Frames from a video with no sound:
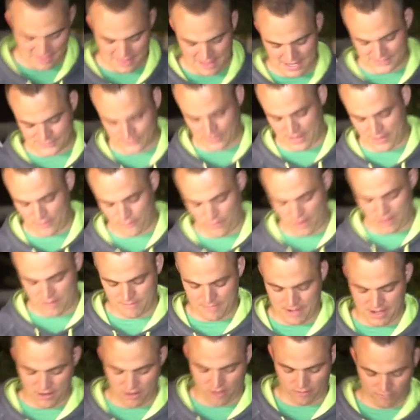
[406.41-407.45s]
and that's why the
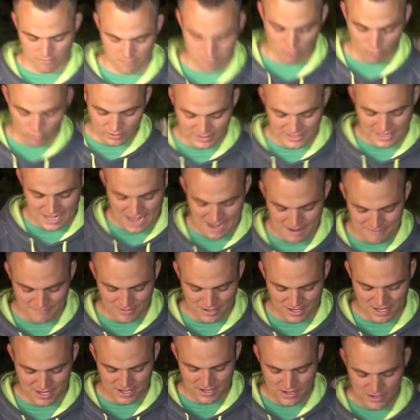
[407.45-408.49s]
weathermen aren't reporting that,
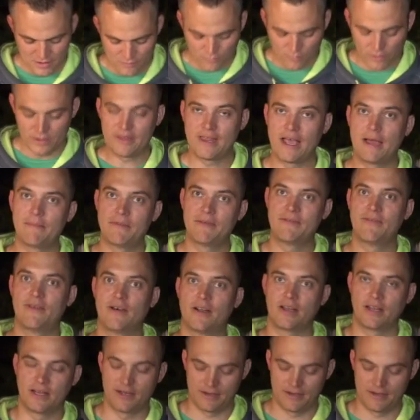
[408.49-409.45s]
but wouldn't that be funny?